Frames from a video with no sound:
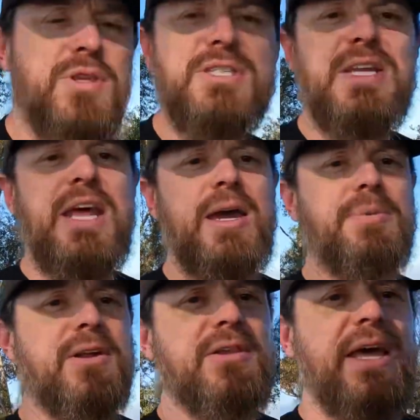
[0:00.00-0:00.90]
This can
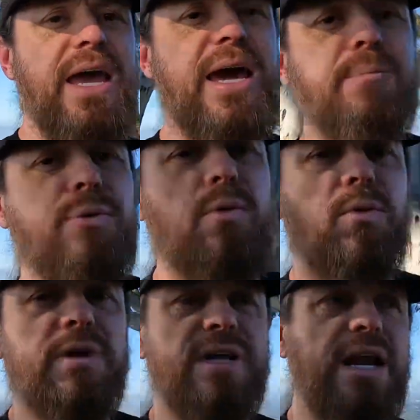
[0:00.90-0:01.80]
happen on the app
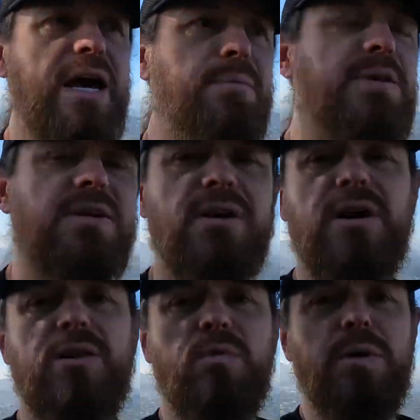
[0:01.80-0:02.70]
or it can happen
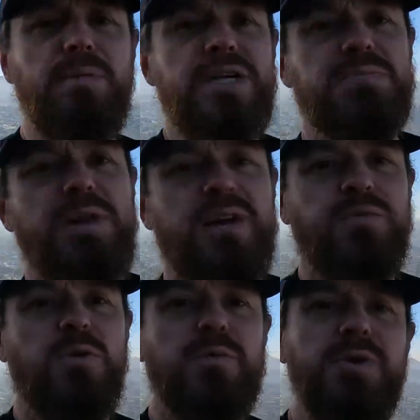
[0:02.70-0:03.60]
on the web-based
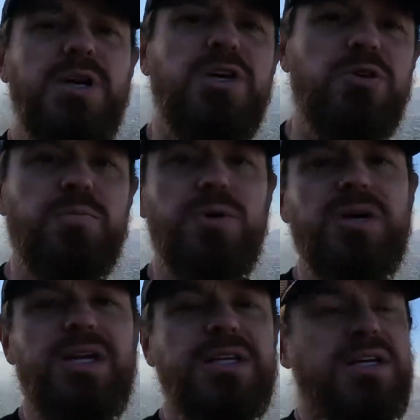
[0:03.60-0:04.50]
platform. You book it.